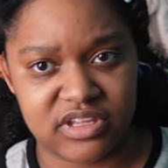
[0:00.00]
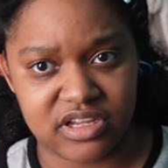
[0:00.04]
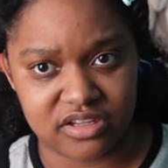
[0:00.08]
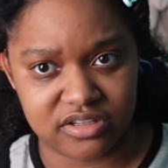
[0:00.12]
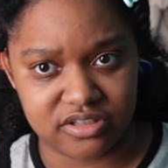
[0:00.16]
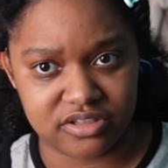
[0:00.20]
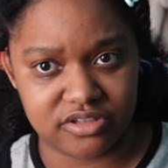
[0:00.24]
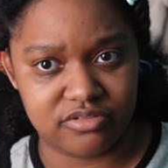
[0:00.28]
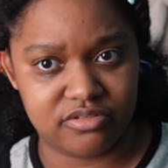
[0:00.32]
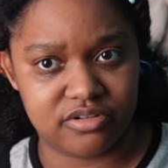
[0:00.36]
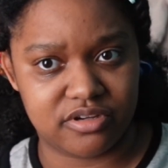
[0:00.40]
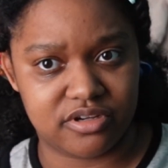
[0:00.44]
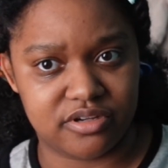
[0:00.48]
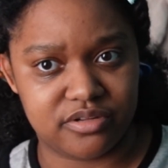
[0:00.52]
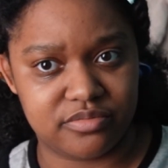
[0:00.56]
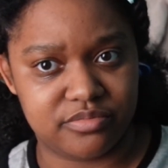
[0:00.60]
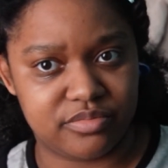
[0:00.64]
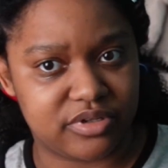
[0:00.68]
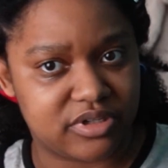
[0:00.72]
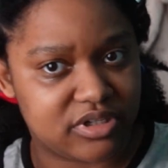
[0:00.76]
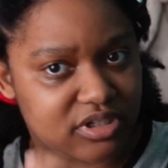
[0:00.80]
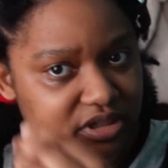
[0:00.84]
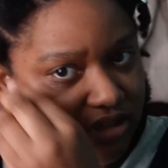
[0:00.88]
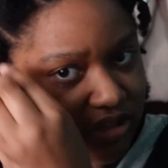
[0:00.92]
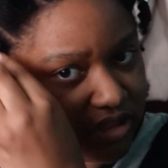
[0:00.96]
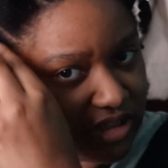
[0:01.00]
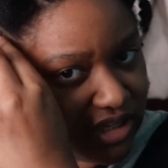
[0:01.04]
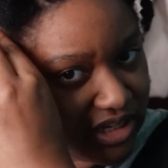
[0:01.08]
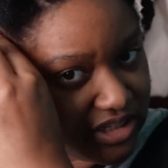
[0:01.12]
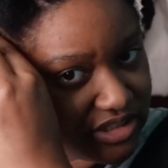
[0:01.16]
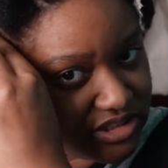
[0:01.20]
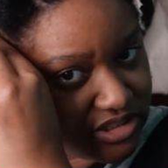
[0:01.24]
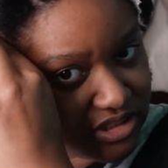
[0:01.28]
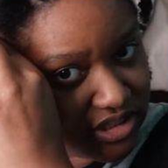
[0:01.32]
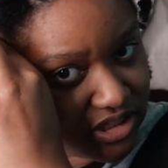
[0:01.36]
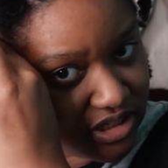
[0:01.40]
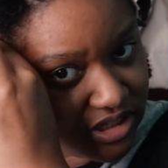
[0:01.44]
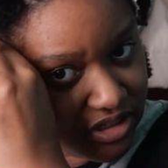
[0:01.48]
You could put an
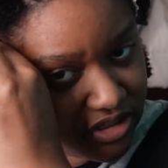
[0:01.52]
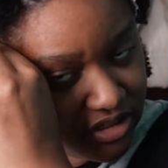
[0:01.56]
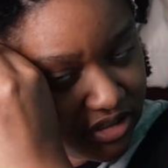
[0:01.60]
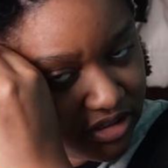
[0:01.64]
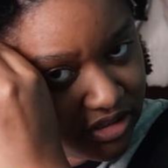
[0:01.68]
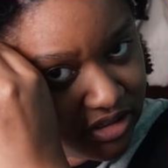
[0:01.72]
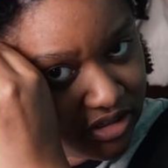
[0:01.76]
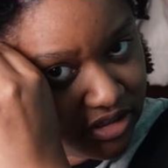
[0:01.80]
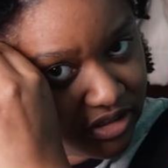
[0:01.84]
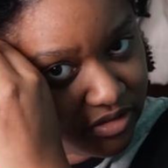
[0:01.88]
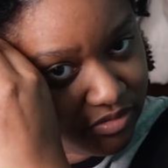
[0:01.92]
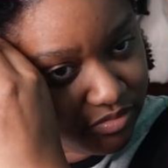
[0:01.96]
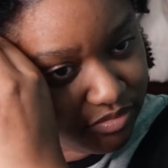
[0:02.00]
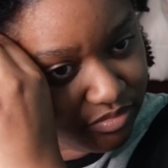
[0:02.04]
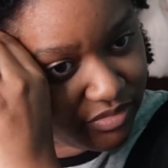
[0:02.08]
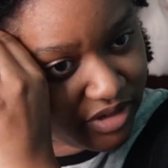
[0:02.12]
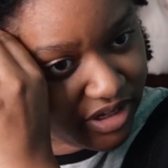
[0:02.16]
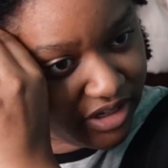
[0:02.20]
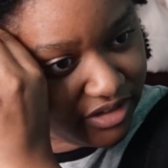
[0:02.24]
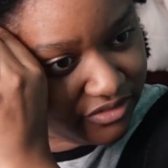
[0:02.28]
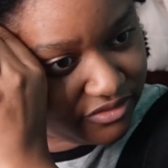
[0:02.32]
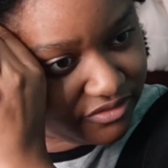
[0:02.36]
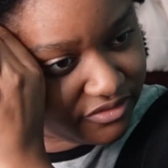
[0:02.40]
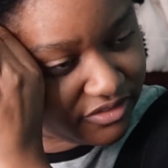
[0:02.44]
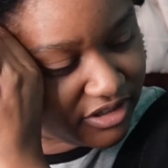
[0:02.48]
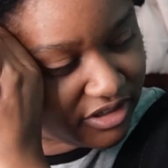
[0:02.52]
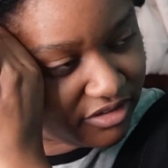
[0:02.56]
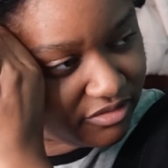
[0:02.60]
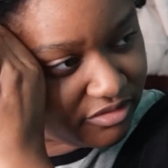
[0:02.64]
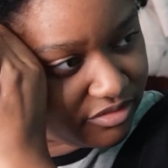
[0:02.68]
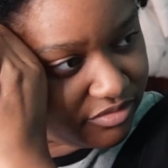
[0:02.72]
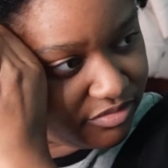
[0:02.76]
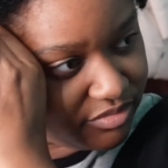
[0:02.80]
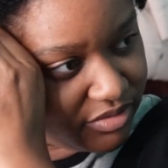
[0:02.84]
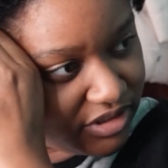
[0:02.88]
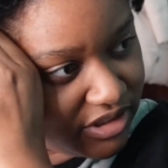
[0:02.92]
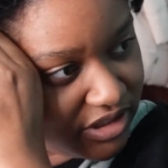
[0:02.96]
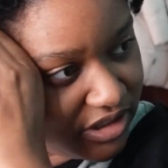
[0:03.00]
elastic. My fear
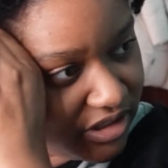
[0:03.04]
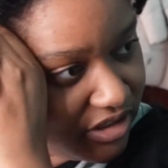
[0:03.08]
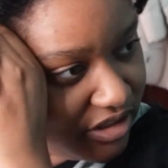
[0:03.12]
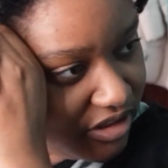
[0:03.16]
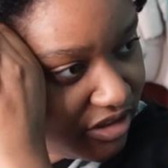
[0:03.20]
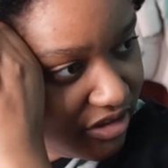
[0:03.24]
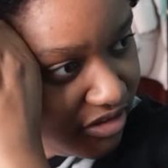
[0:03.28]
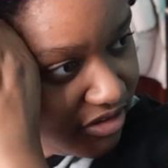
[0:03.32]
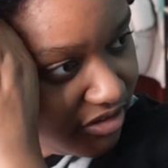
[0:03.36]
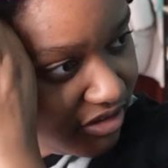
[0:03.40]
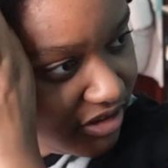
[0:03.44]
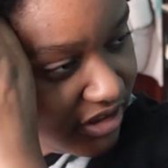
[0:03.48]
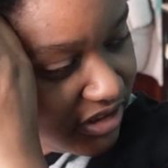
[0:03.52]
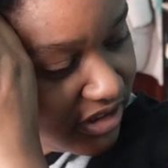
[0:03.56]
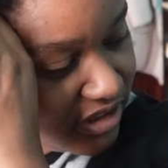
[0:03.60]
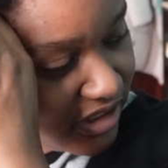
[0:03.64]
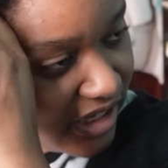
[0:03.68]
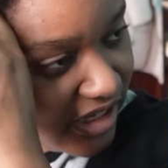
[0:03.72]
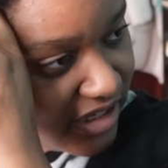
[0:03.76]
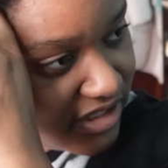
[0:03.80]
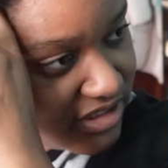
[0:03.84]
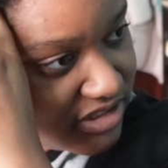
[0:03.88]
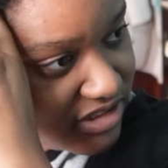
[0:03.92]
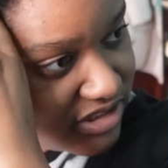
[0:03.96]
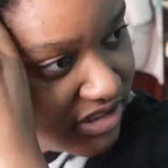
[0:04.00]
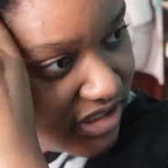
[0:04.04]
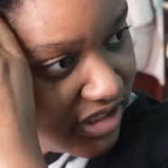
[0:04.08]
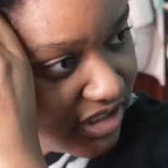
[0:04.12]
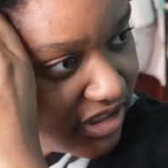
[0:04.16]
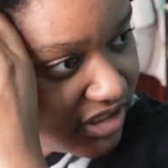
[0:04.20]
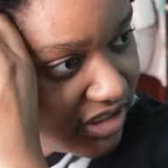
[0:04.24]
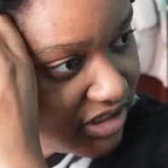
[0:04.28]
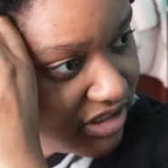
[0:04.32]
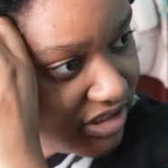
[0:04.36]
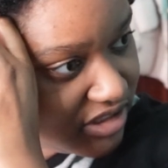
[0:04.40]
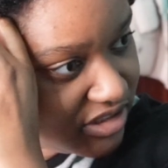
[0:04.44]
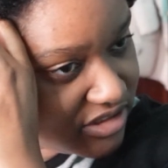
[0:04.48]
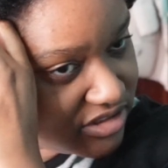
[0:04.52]
with putting another
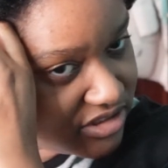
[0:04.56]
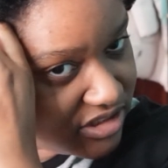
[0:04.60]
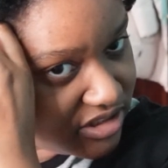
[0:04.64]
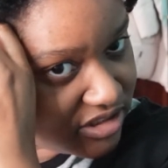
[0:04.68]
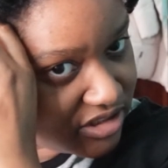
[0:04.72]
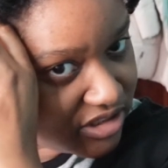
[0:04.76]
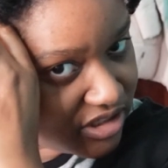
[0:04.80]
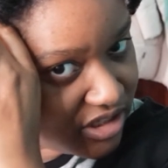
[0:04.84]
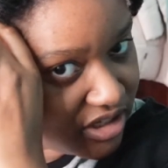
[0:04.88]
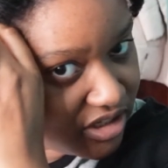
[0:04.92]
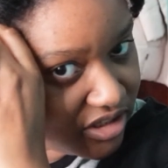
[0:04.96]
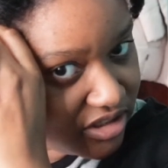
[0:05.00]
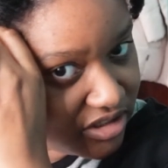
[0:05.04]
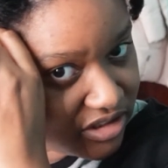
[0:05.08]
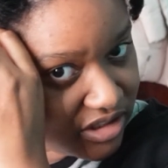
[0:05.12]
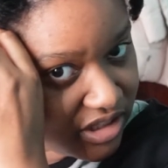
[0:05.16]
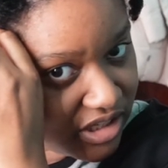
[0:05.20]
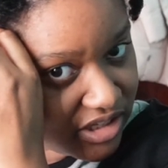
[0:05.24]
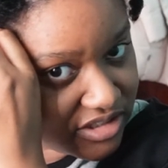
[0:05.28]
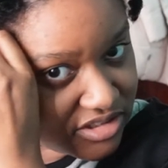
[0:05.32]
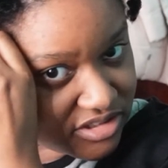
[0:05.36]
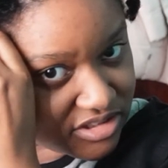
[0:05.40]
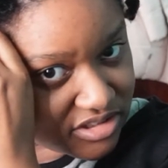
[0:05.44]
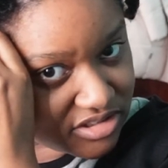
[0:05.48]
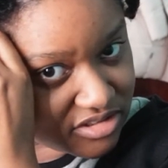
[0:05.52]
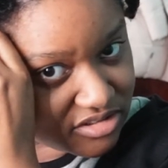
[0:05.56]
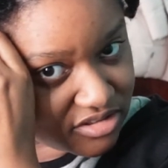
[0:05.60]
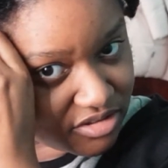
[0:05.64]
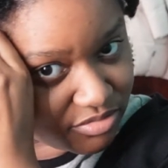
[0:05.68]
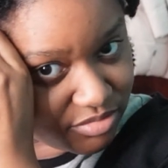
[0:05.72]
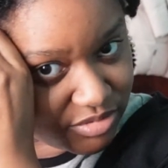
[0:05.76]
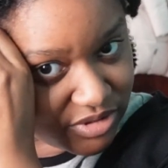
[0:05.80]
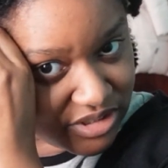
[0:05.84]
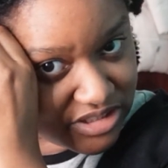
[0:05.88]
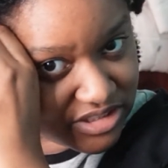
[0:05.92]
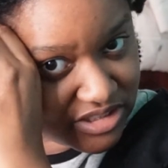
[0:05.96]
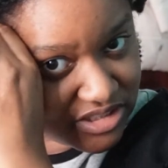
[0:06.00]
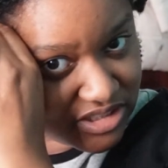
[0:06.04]
elastic is it kind of like
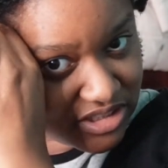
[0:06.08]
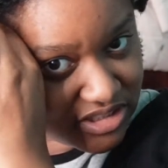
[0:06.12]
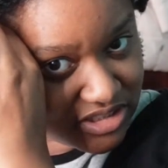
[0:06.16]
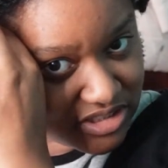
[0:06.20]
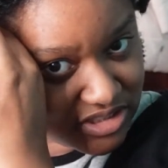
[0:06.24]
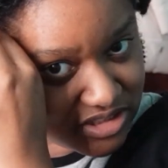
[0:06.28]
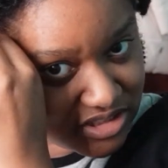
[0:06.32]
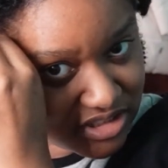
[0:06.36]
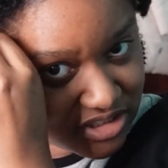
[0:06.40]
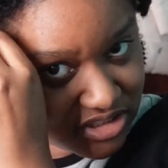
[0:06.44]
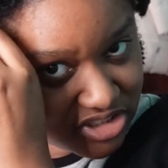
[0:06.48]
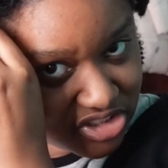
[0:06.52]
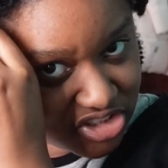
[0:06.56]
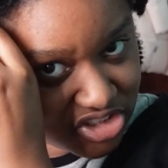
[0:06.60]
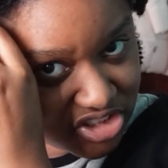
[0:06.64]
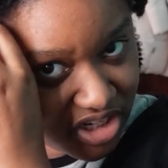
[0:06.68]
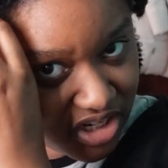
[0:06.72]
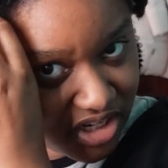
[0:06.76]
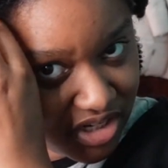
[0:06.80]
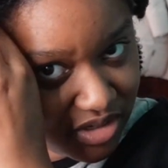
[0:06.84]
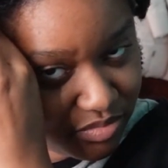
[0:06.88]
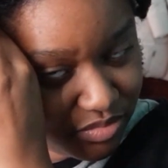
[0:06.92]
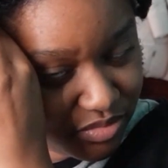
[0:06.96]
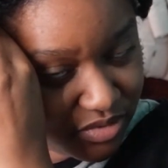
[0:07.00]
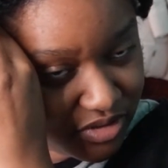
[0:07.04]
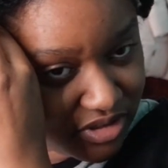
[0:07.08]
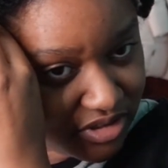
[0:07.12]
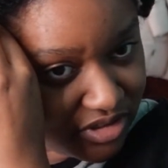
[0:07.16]
squeezes the shape.